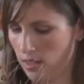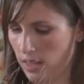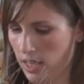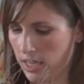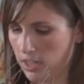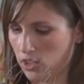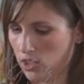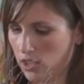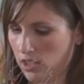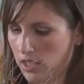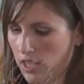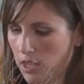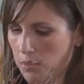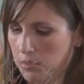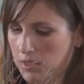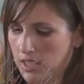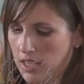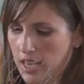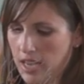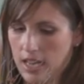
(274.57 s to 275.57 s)
And that just
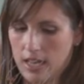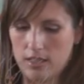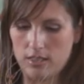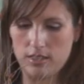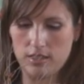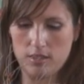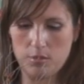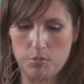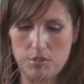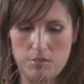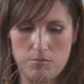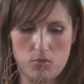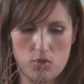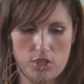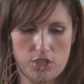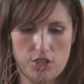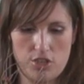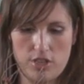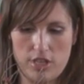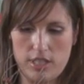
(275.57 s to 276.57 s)
helps to add a little bit
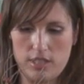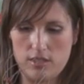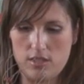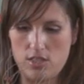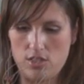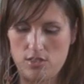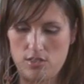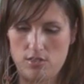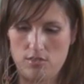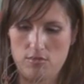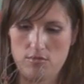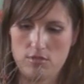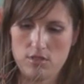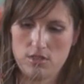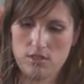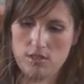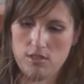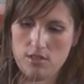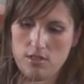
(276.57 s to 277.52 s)
more green too.